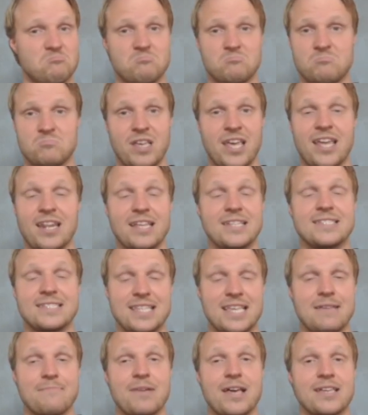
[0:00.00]
gaining
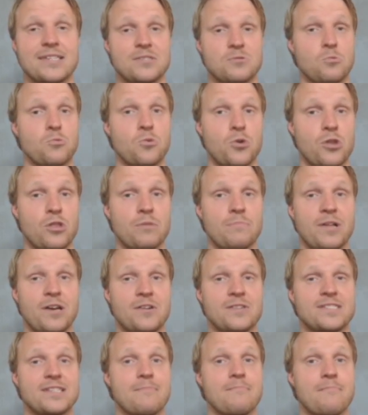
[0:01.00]
steam as one of the
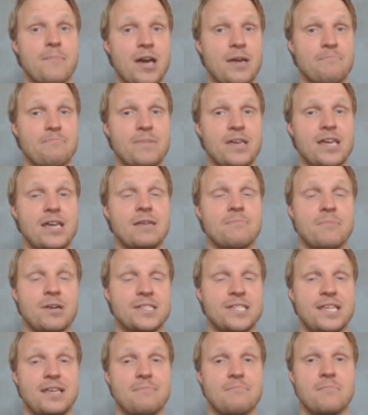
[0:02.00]
players that might be in my
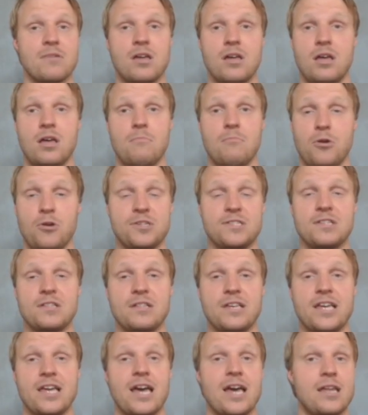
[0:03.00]
team
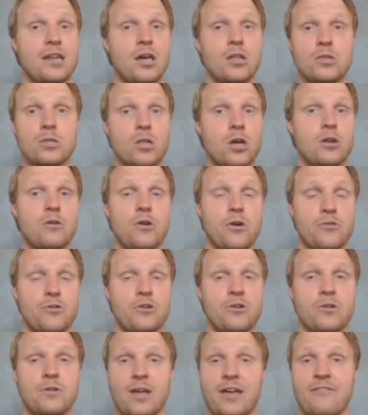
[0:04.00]
personally, and a lot of
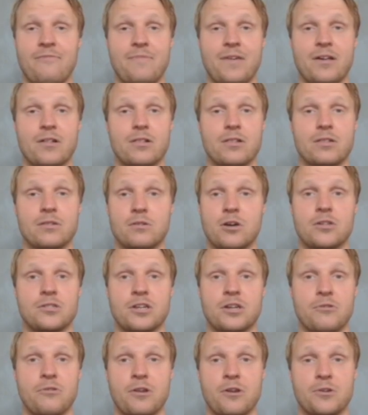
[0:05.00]
other FPL
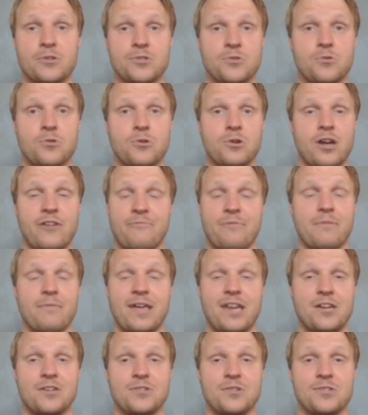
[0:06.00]
content creators or FPL
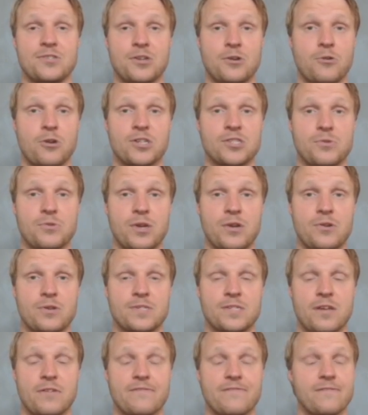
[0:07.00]
managers across Twitter and
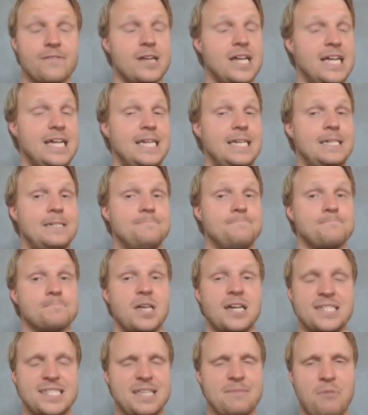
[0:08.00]
stuff.
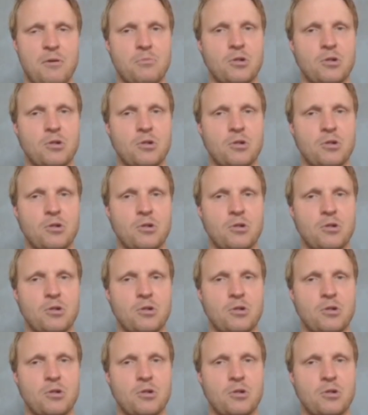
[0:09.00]
I see people